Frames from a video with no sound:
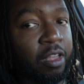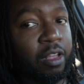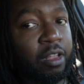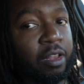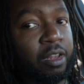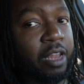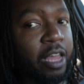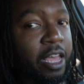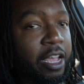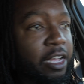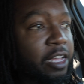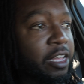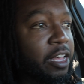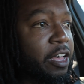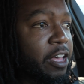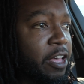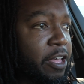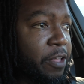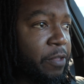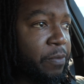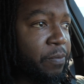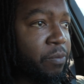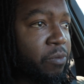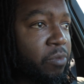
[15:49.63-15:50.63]
Like
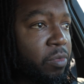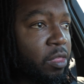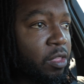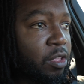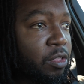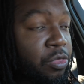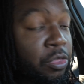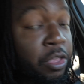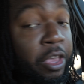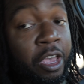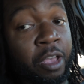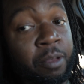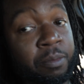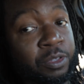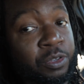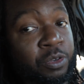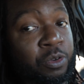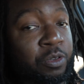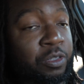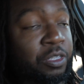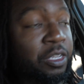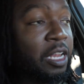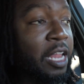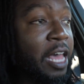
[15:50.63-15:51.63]
the M2
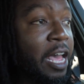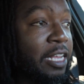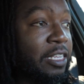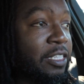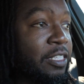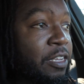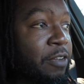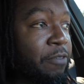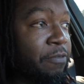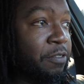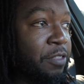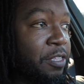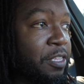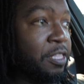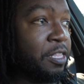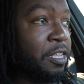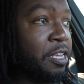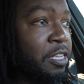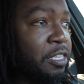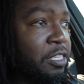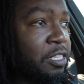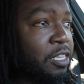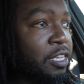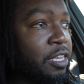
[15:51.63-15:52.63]
is a lot stiffer than
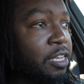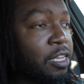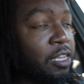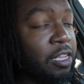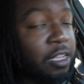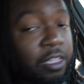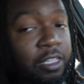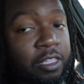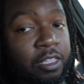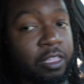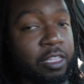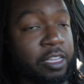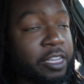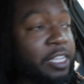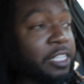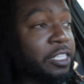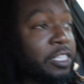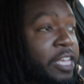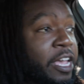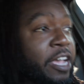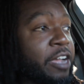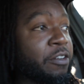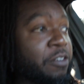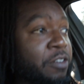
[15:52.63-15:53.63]
this. The
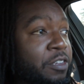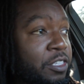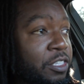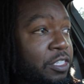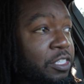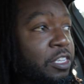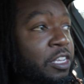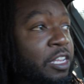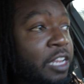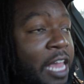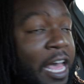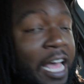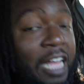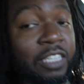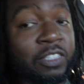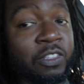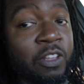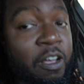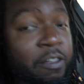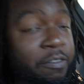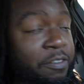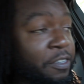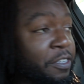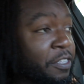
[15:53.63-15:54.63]
Integra is a lot
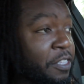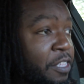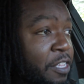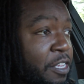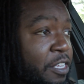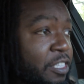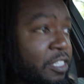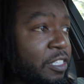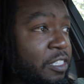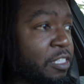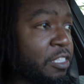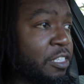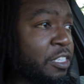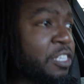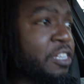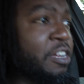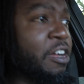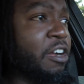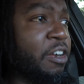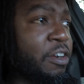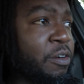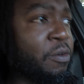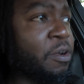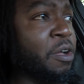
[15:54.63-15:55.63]
softer than this. The
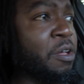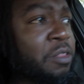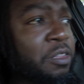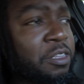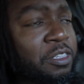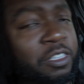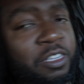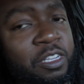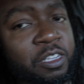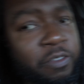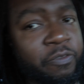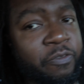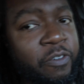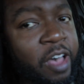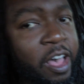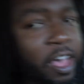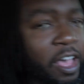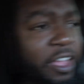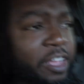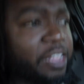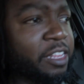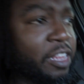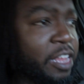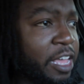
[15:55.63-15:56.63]
GR Corolla is just
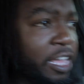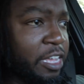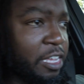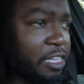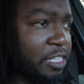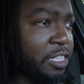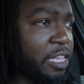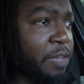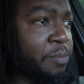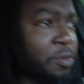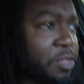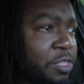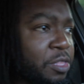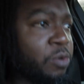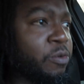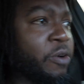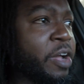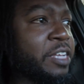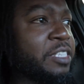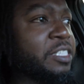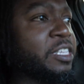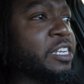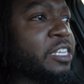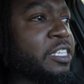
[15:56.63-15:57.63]
fine. Like, they put the
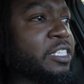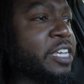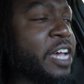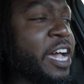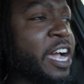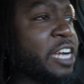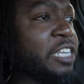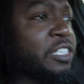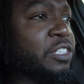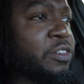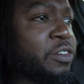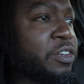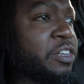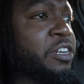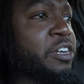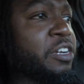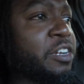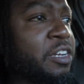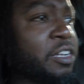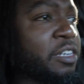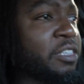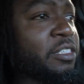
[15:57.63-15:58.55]
right set of tires on here.